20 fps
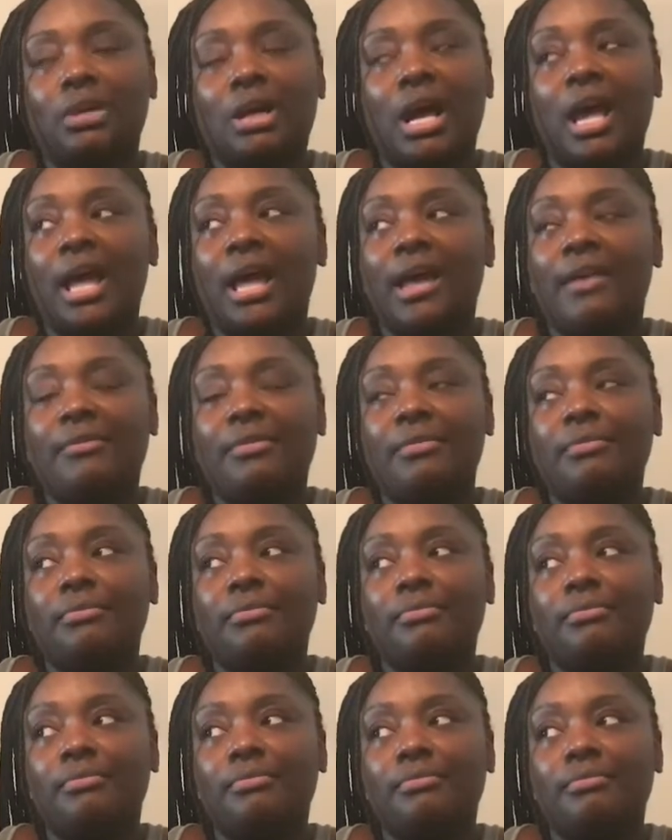I
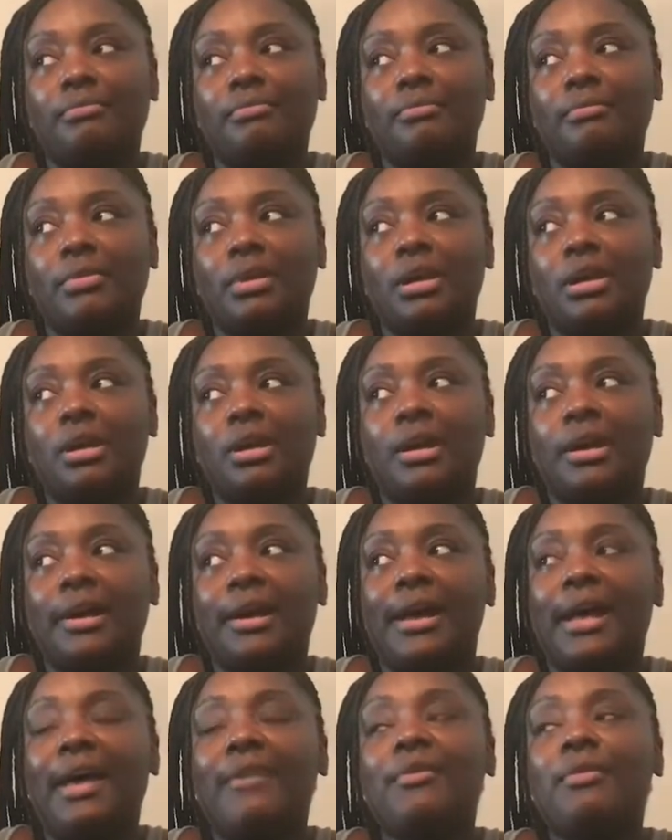
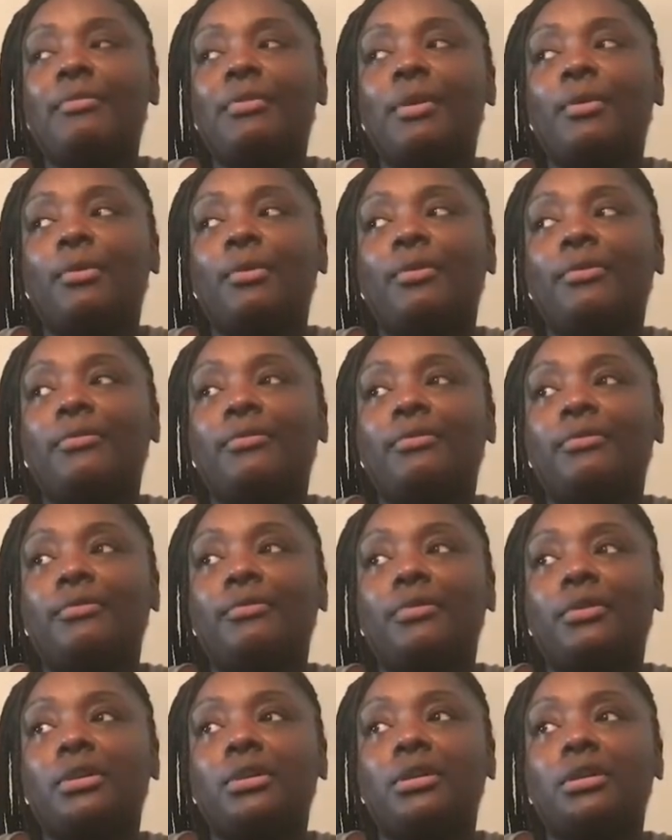haven't been with
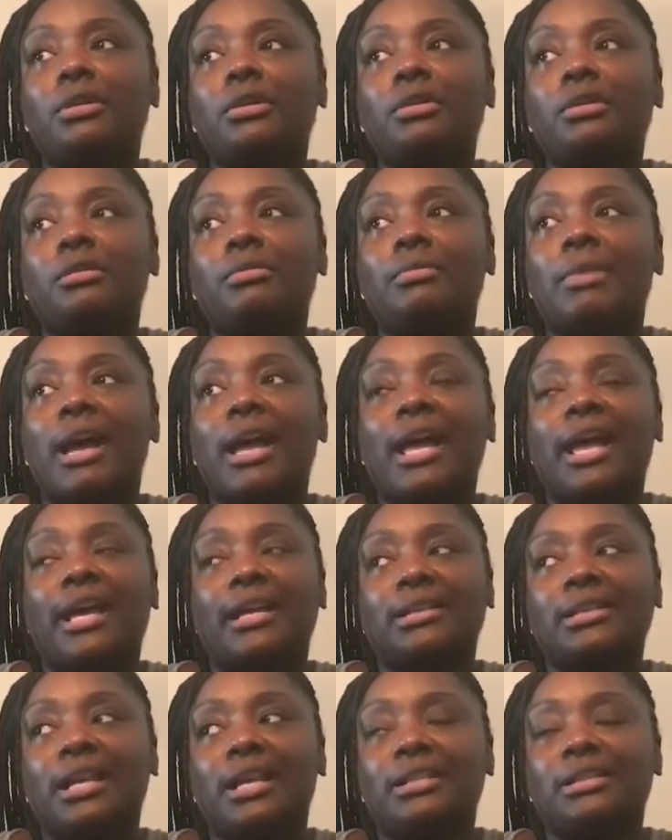my
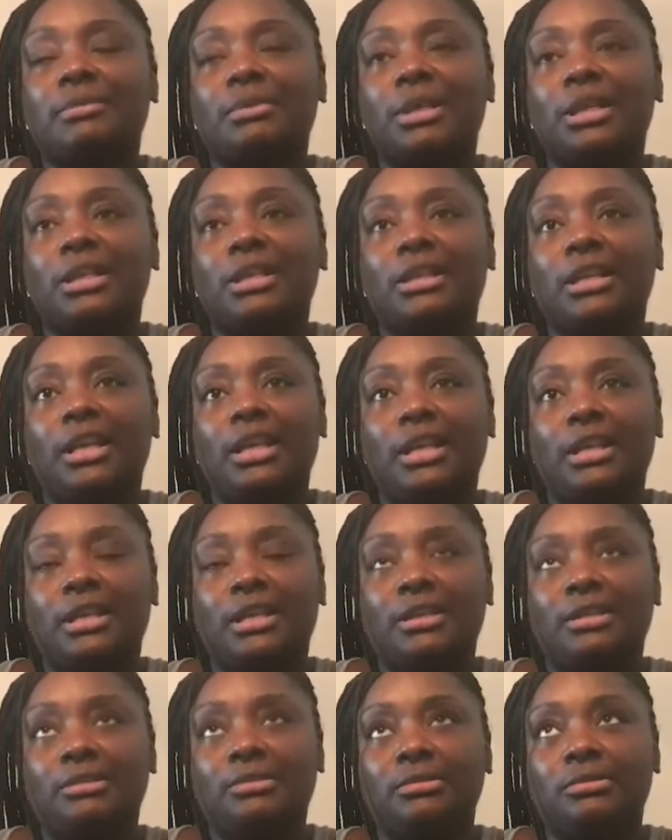ex-husband
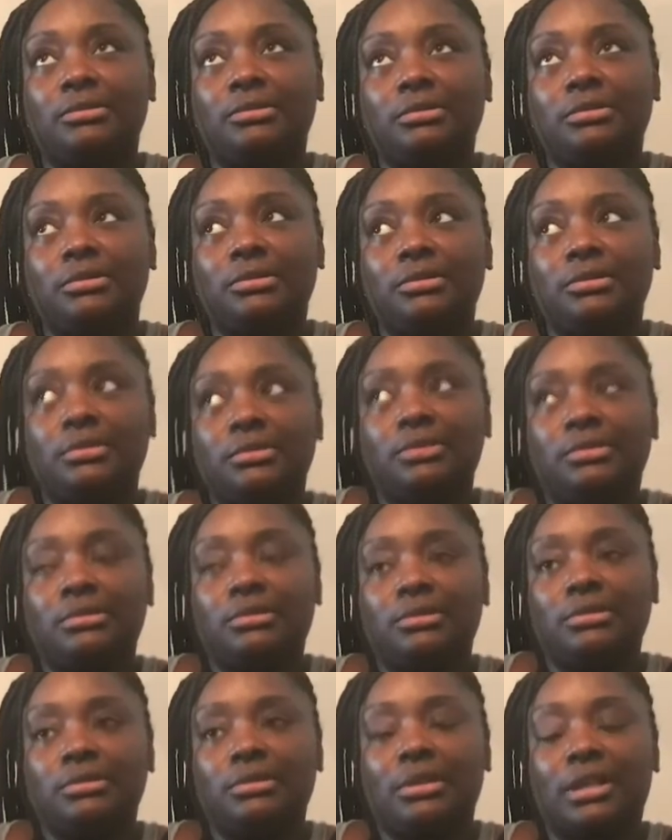in,
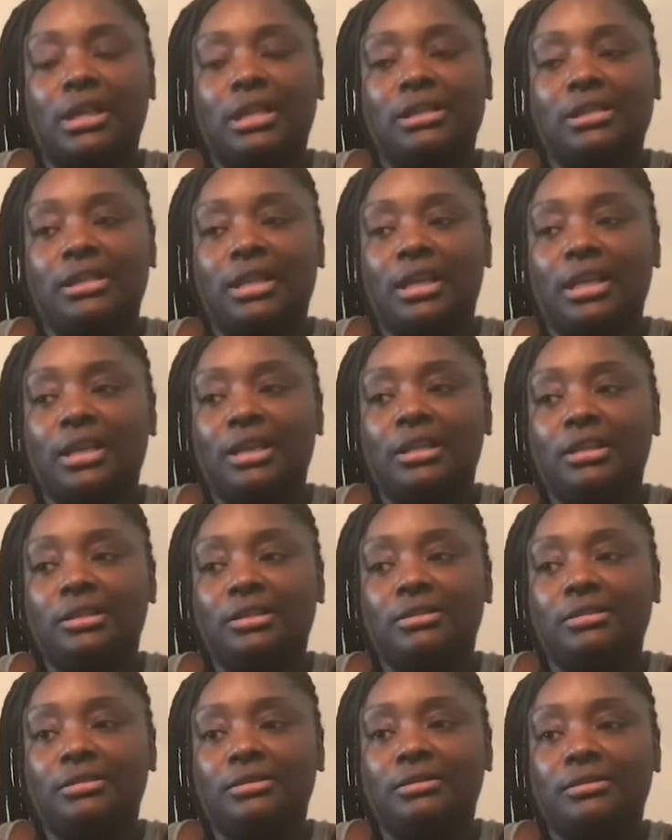I say,
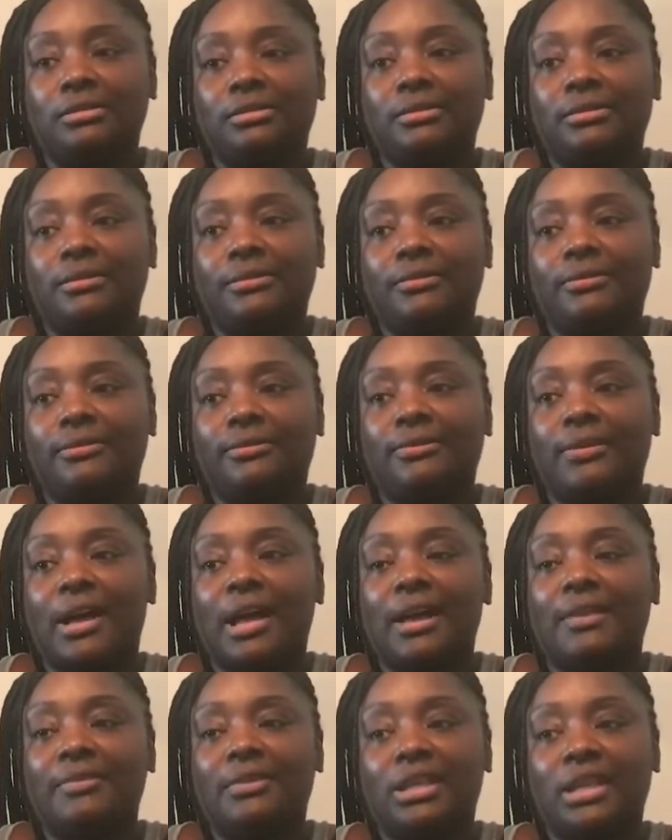
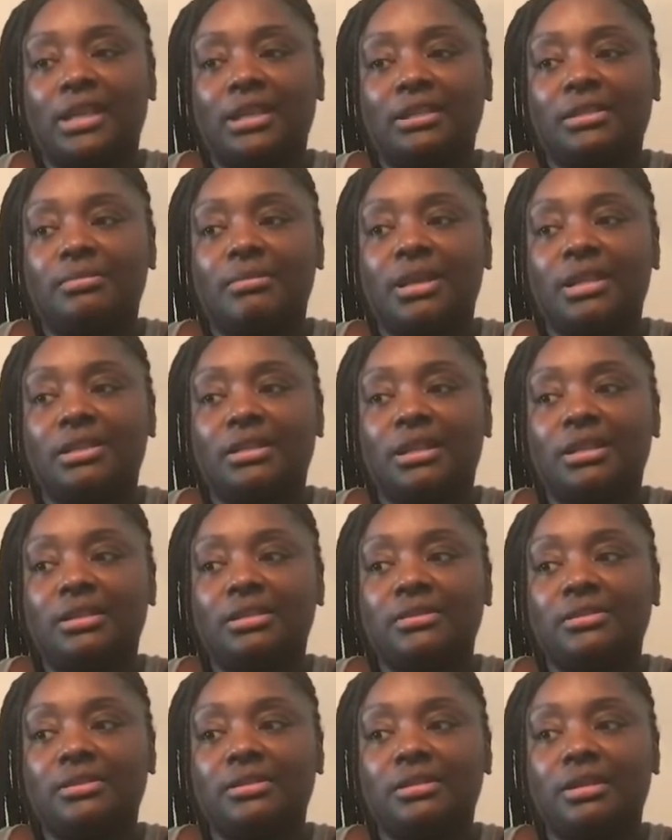5 years. My
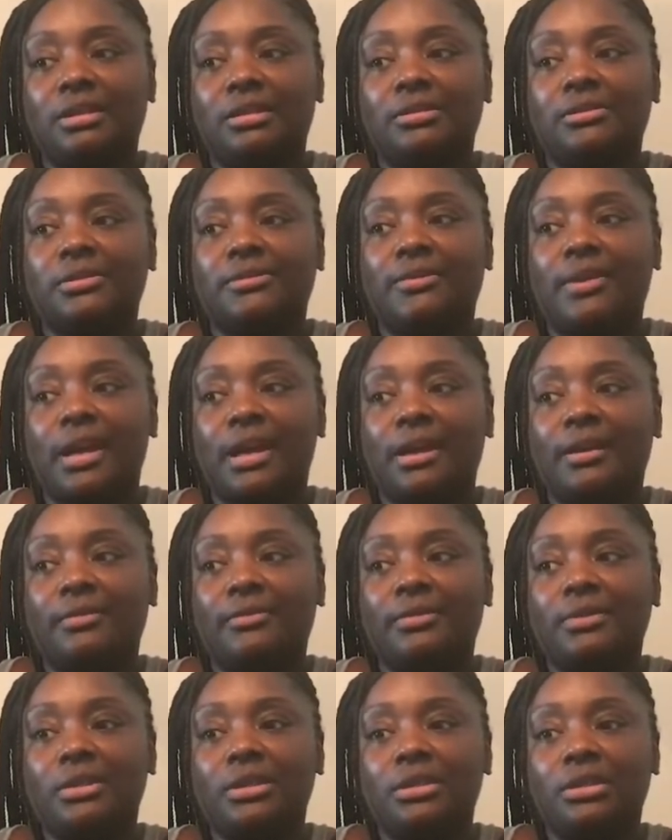son turns 5,
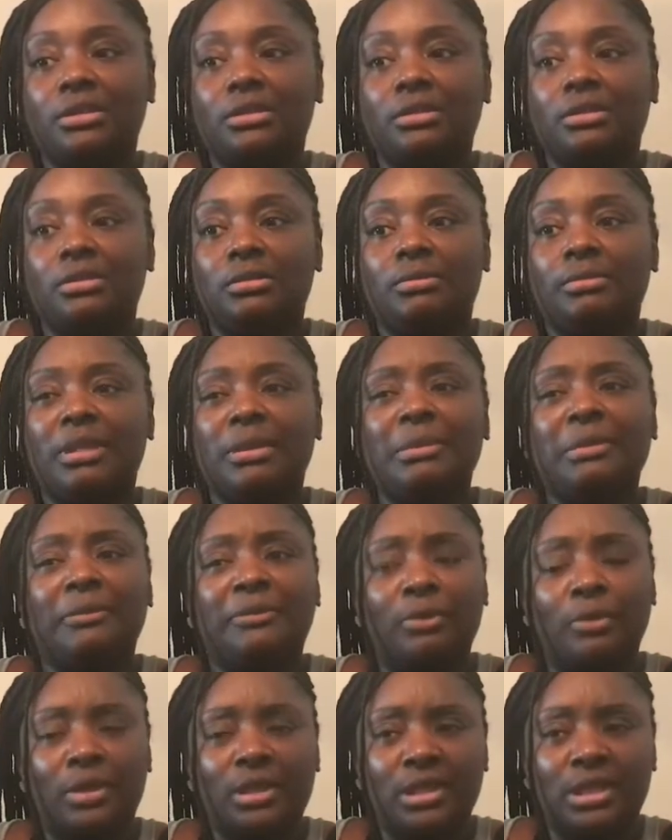maybe
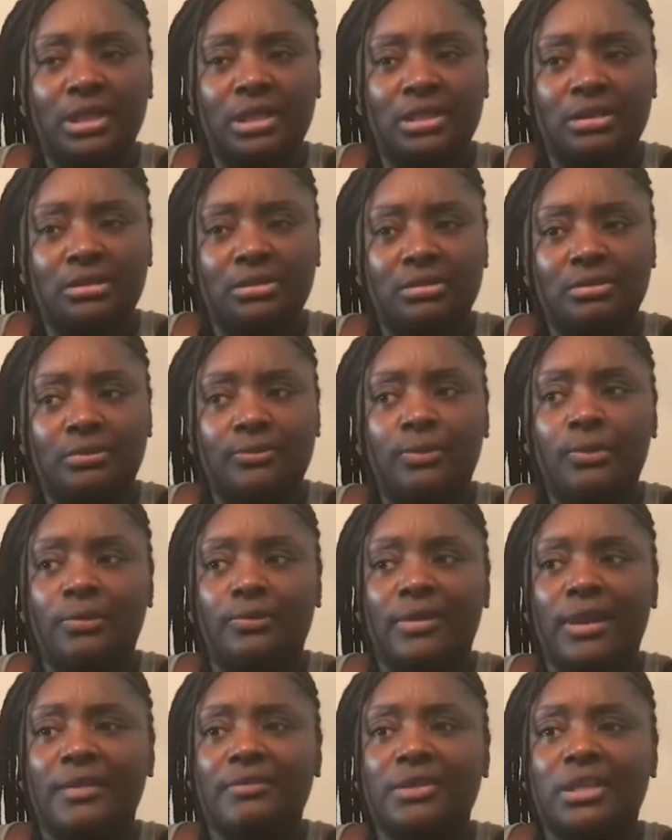4 years, 4 or
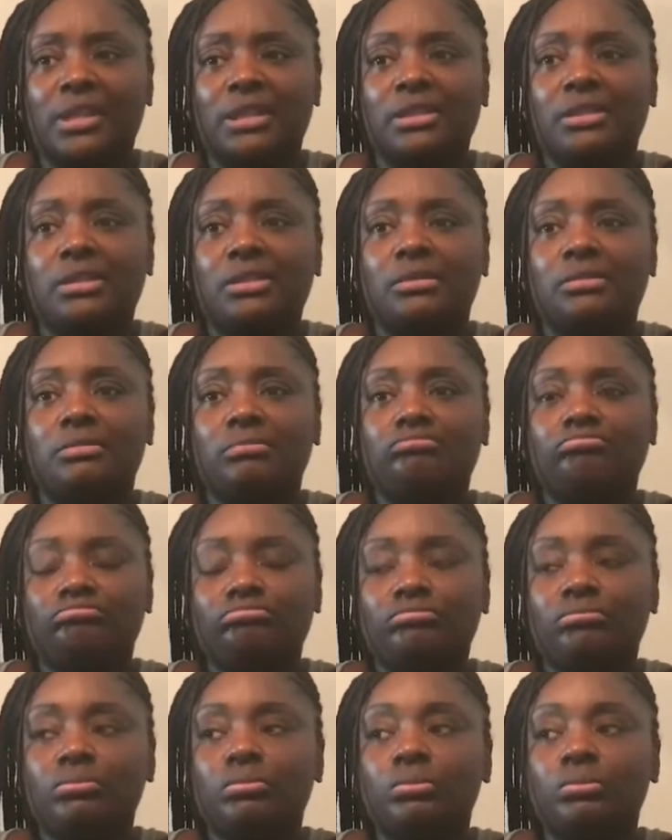5 years.